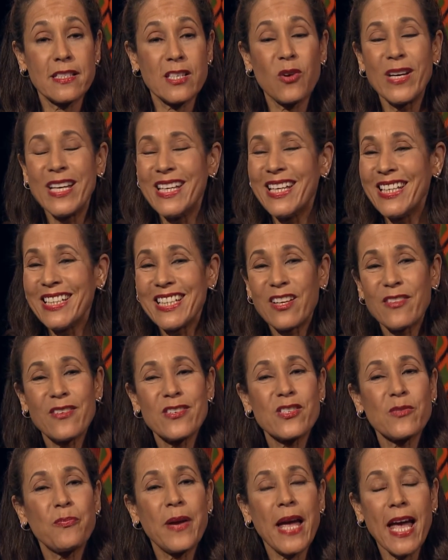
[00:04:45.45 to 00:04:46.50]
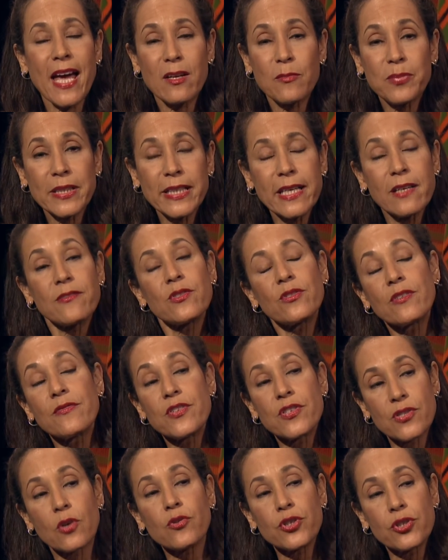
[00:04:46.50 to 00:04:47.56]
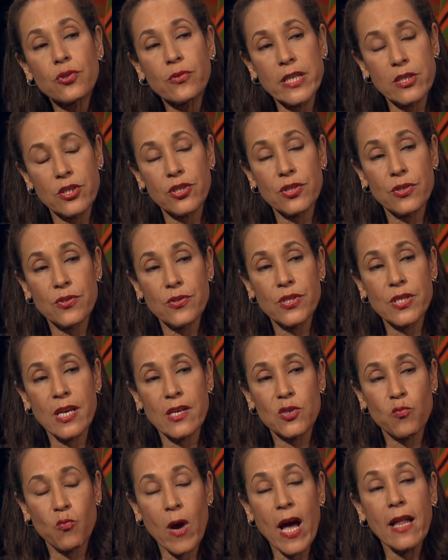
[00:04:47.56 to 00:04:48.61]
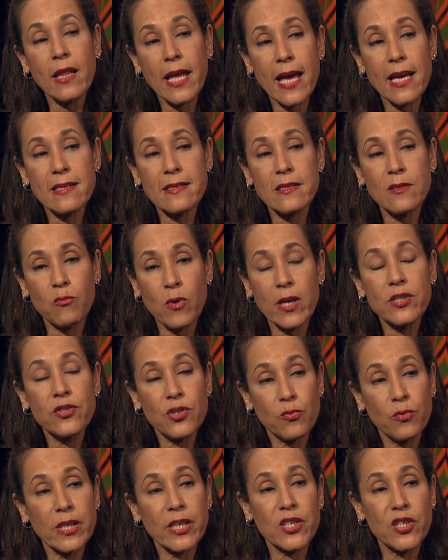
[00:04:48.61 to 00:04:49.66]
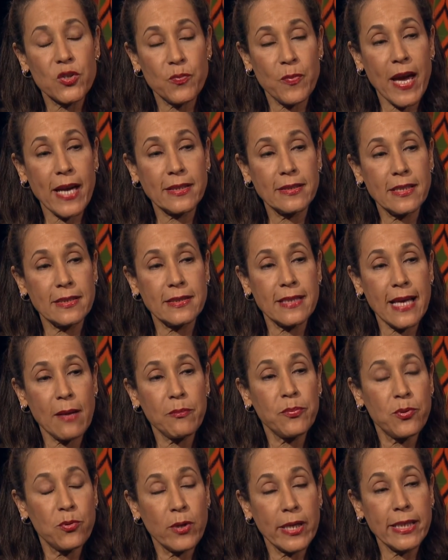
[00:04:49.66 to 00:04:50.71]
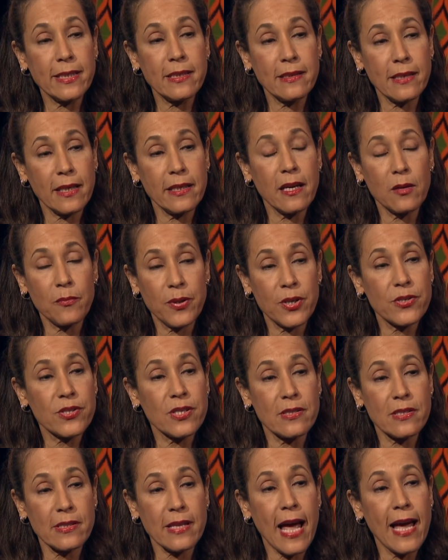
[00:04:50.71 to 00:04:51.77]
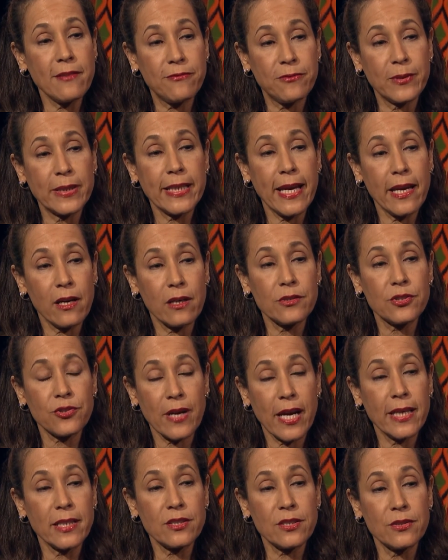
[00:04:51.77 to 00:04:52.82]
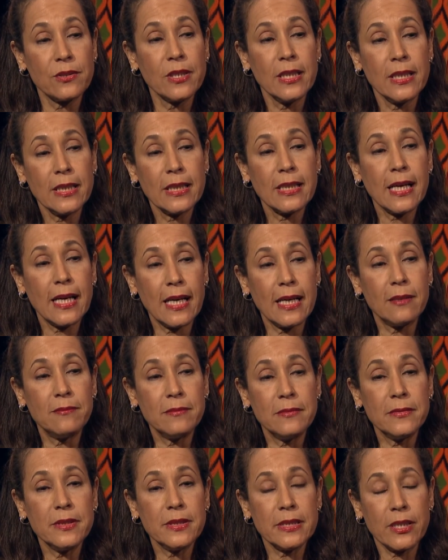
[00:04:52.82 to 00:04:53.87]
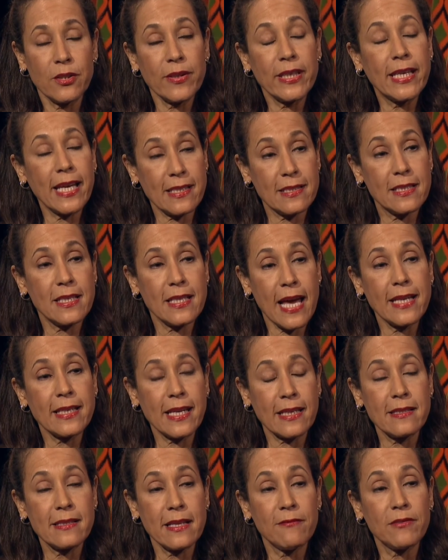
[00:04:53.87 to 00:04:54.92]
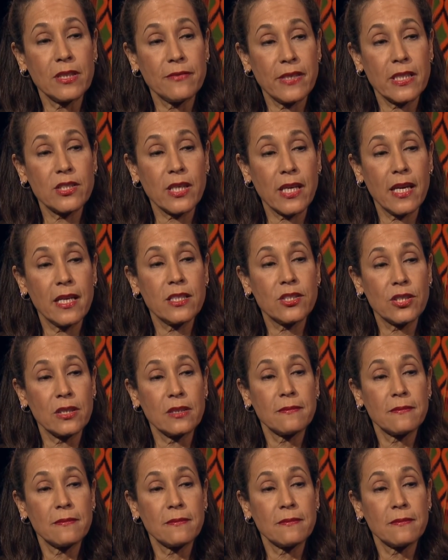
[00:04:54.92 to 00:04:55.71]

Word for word: So you know, there's a panoply of sort of social issues as well as the ones you would expect at that point in a young person's life when they are trying to um, you know get to that next level of education.